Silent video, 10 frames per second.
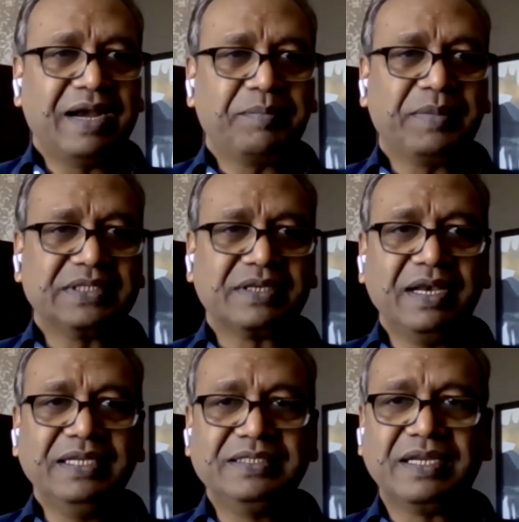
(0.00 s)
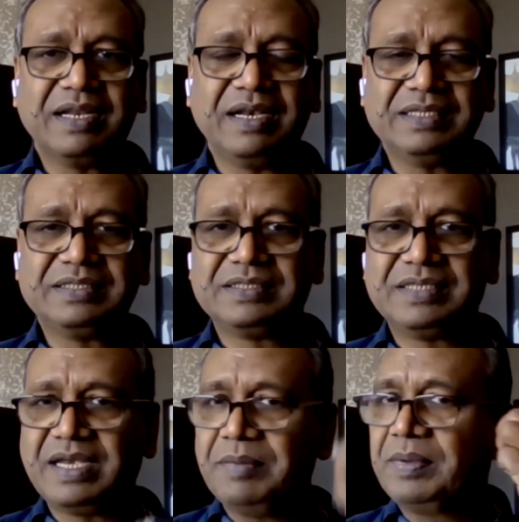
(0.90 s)
that much religion unless it's
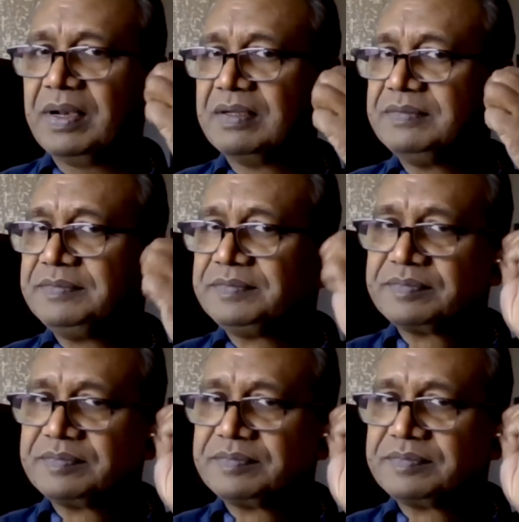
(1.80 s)
a temple.